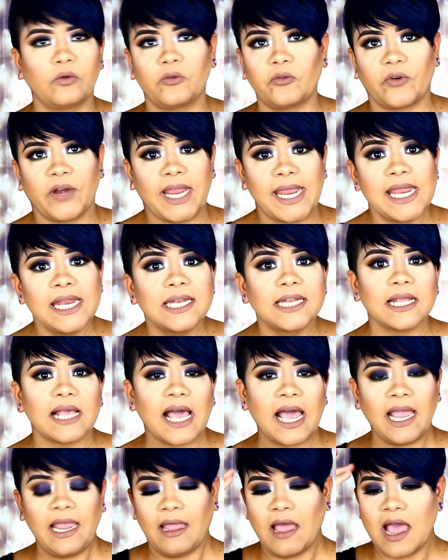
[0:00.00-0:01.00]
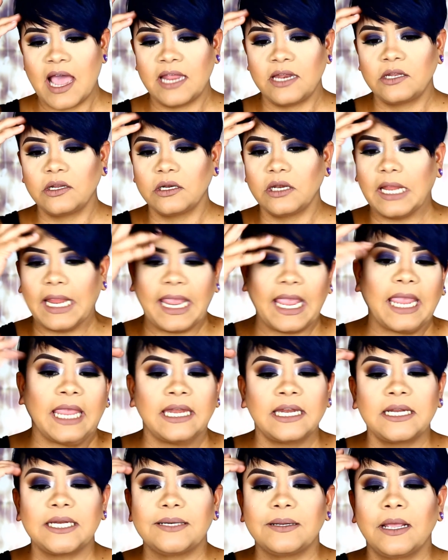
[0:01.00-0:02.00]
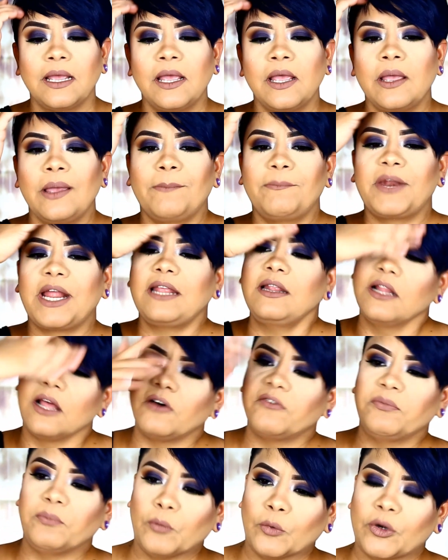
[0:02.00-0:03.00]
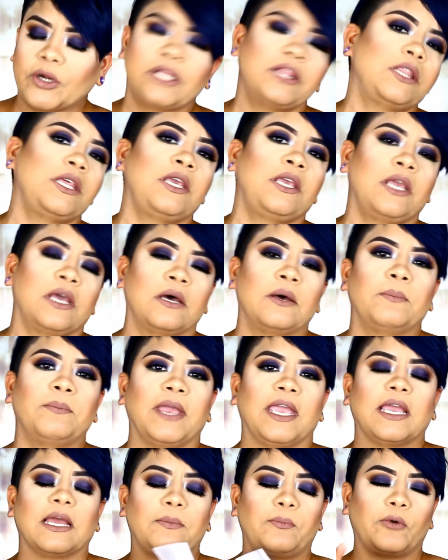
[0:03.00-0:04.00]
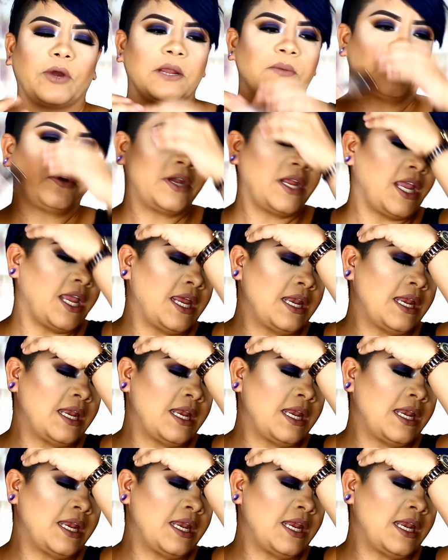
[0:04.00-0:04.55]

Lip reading: great. I don't hate it, but I love more the Becca primer.